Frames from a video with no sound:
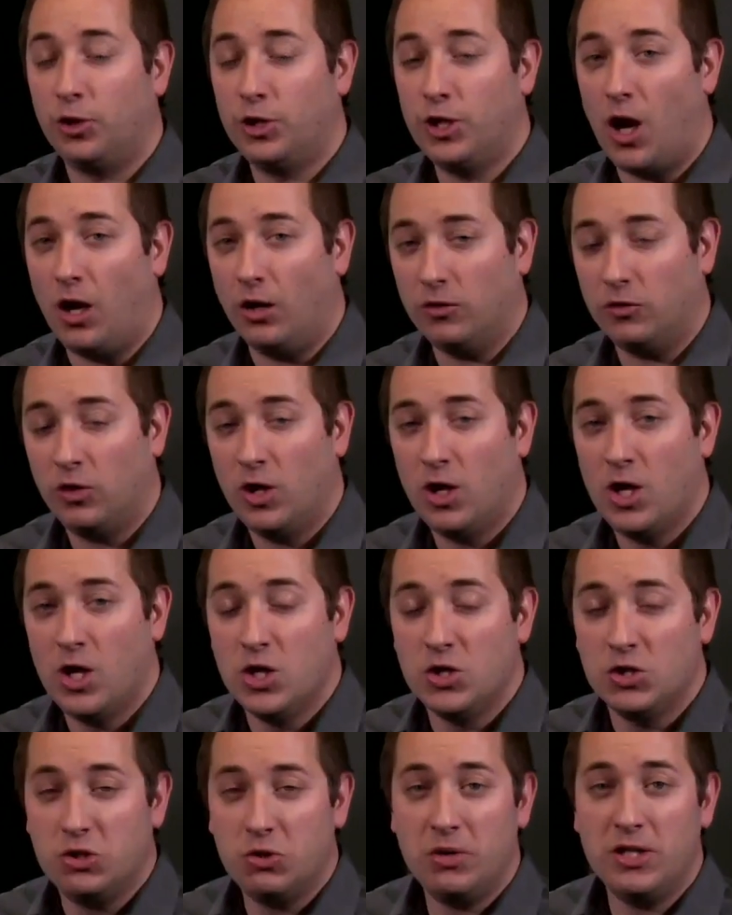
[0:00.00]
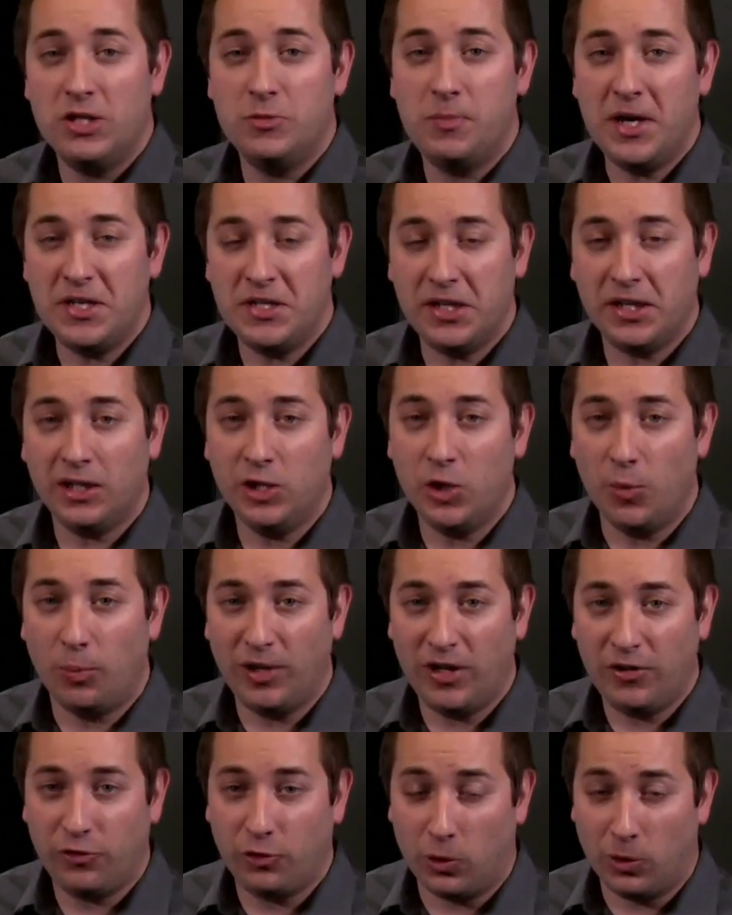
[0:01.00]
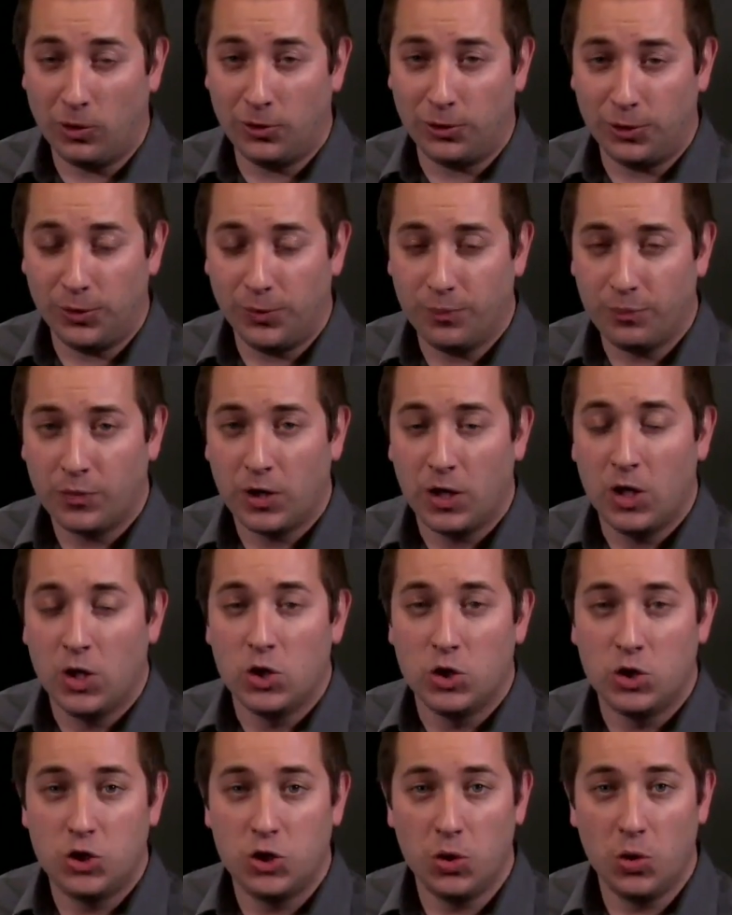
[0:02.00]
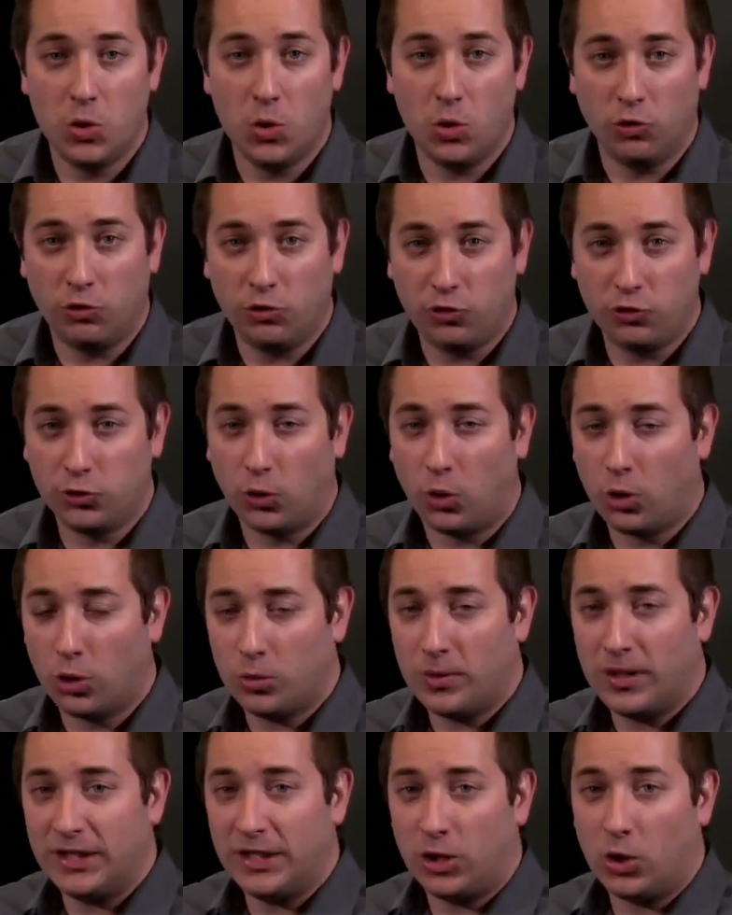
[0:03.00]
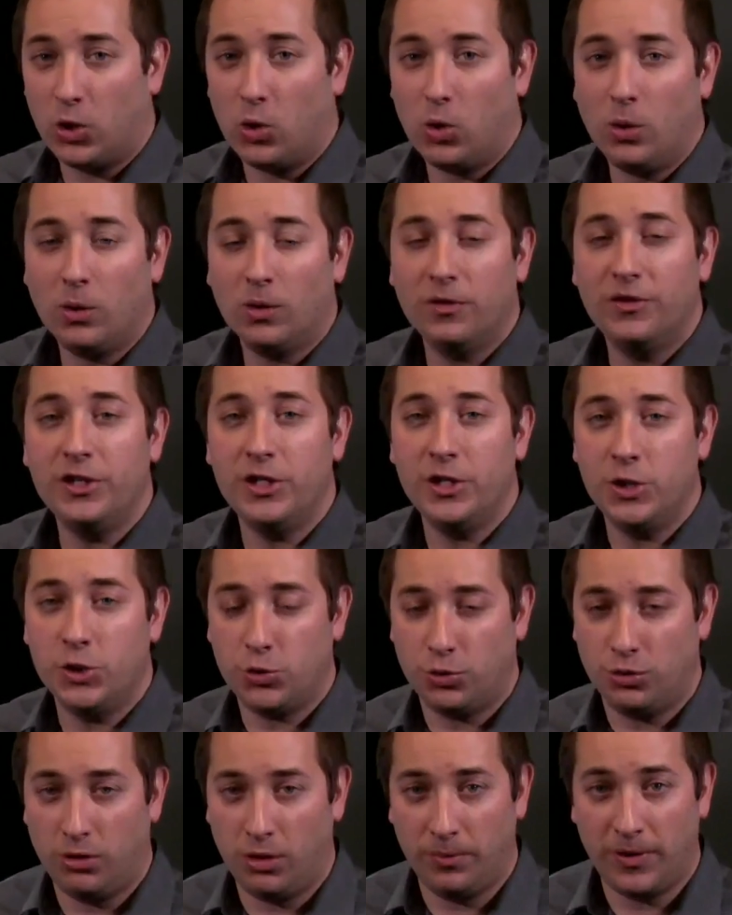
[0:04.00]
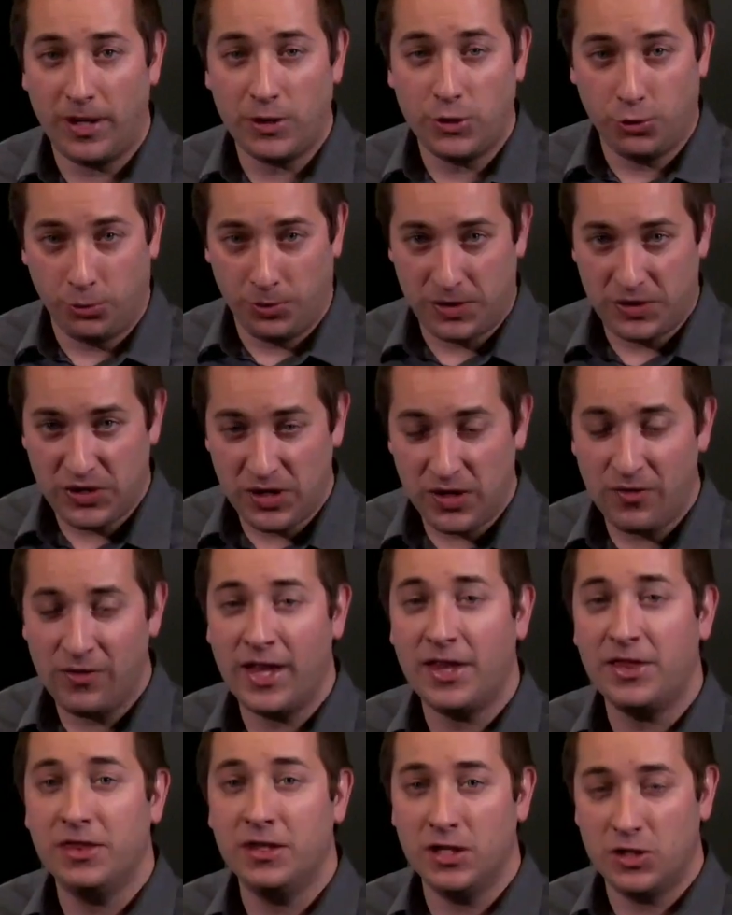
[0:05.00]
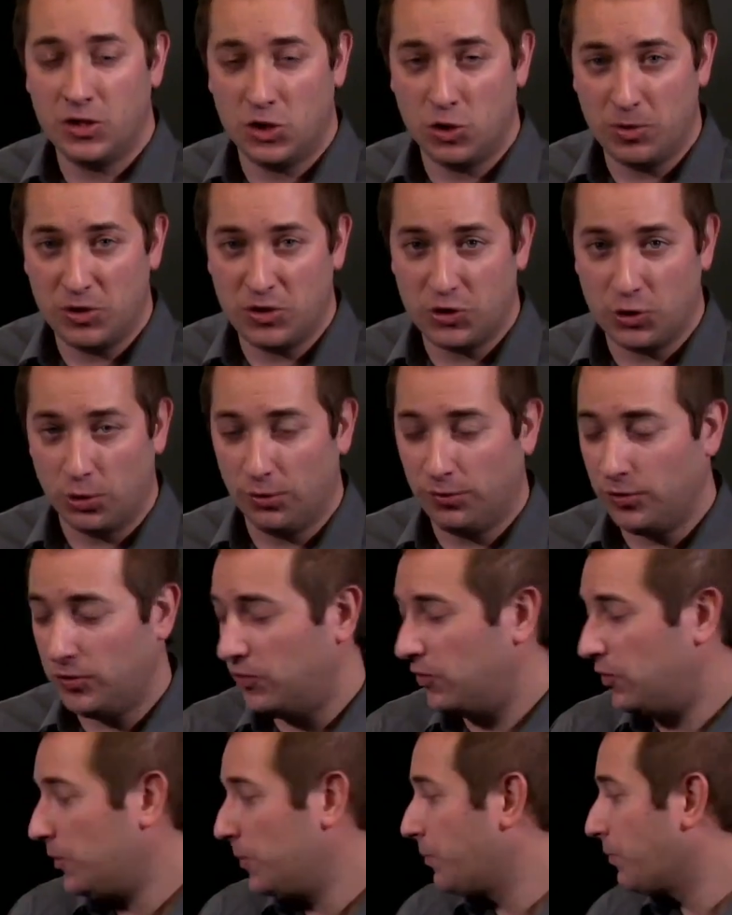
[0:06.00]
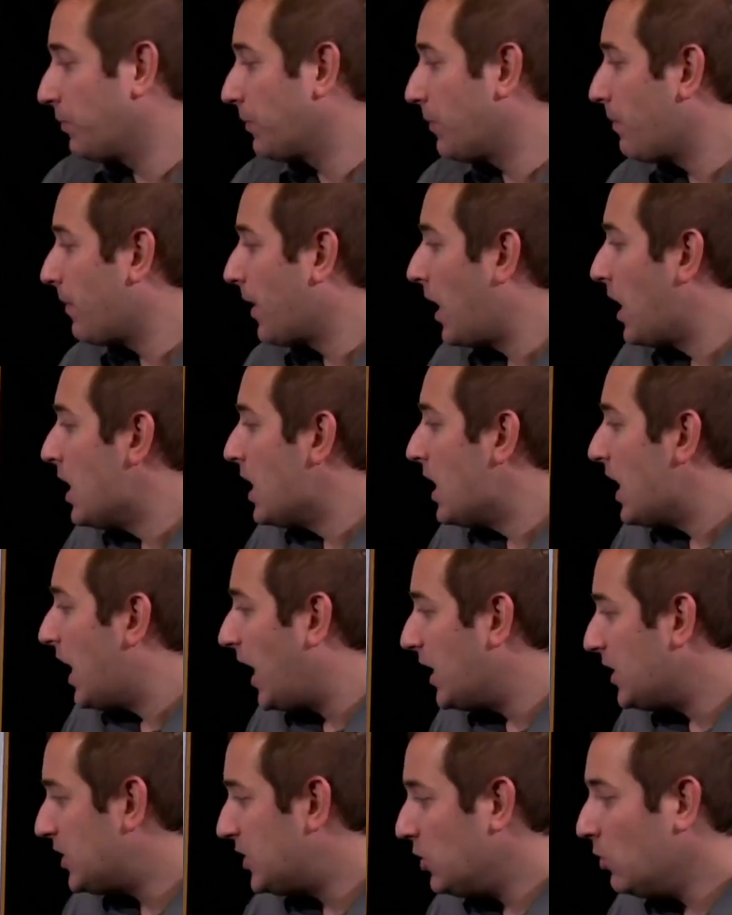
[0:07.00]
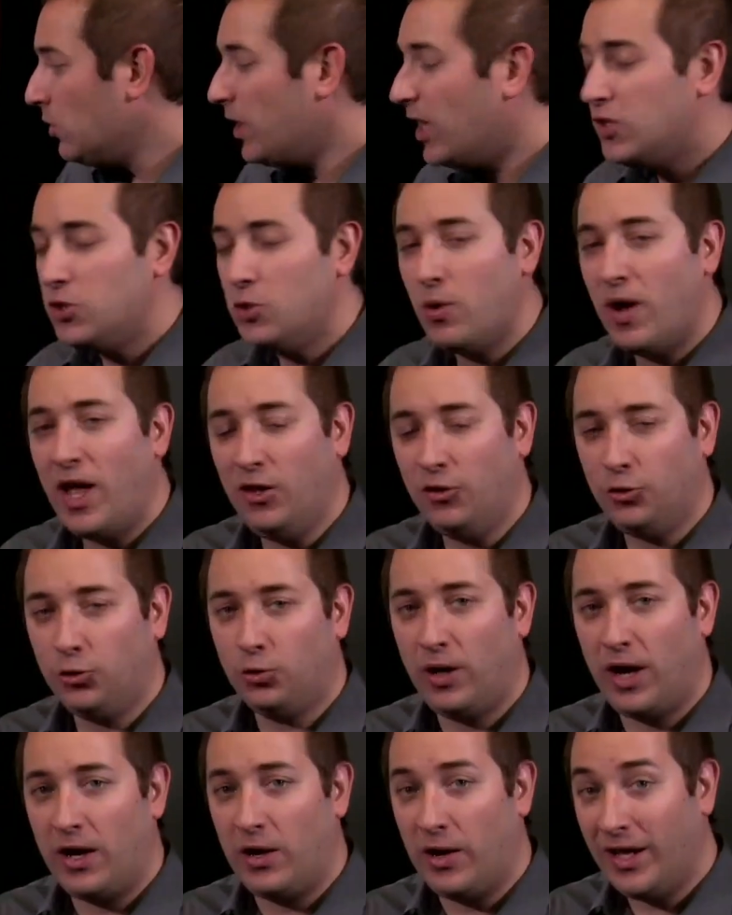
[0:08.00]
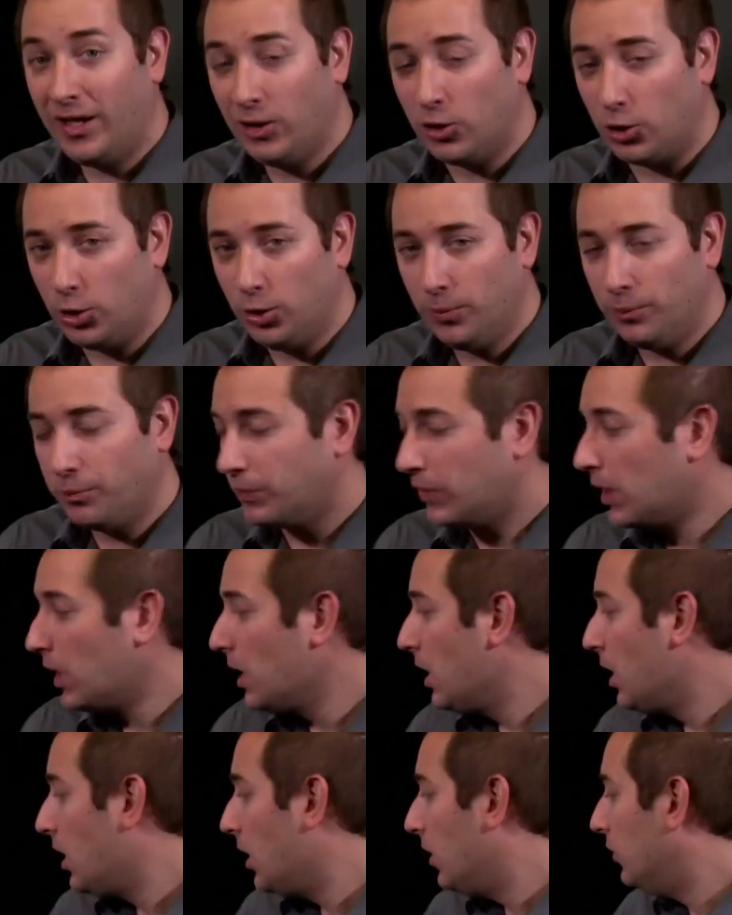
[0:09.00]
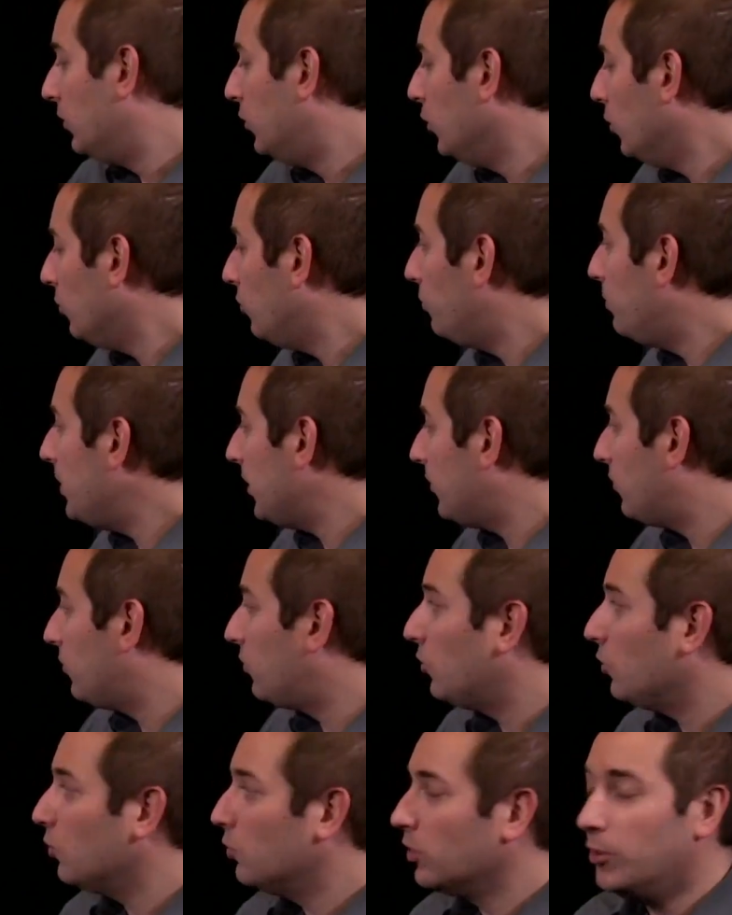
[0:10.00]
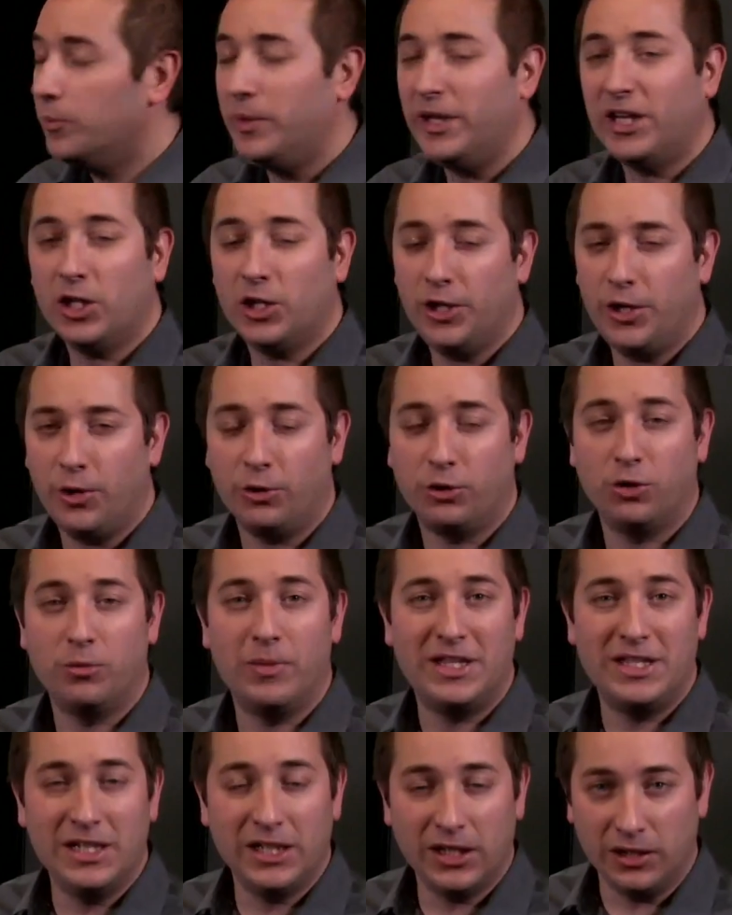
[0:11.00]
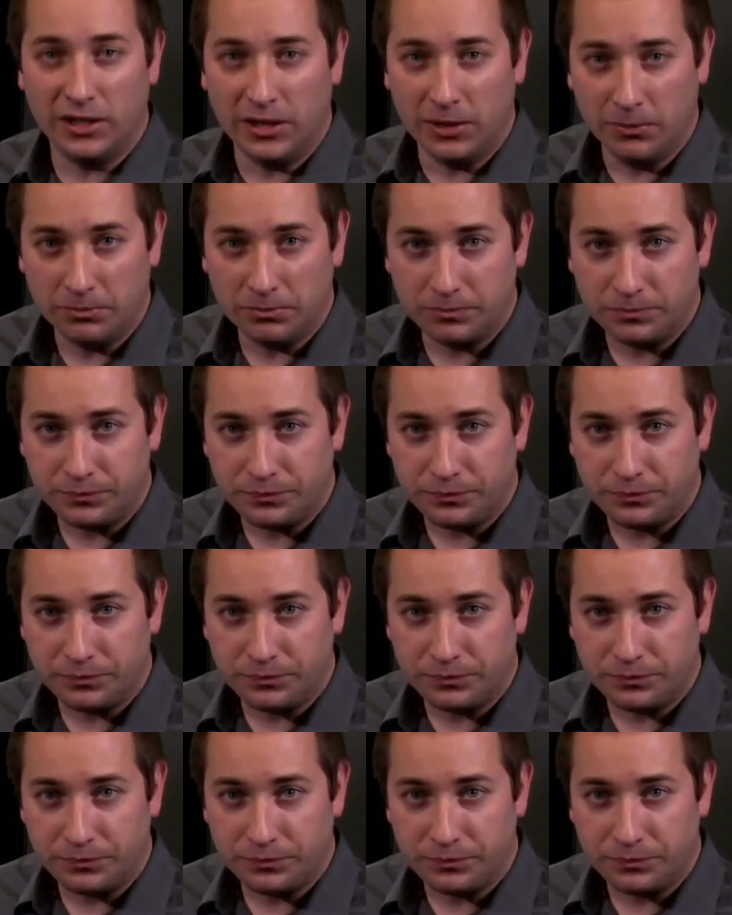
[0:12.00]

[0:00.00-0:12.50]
or not. So it's basically a placeholder to store what are all the interrupts that you receive that needs to be serviced. As soon as you enter a handler, those bits will be cleared automatically.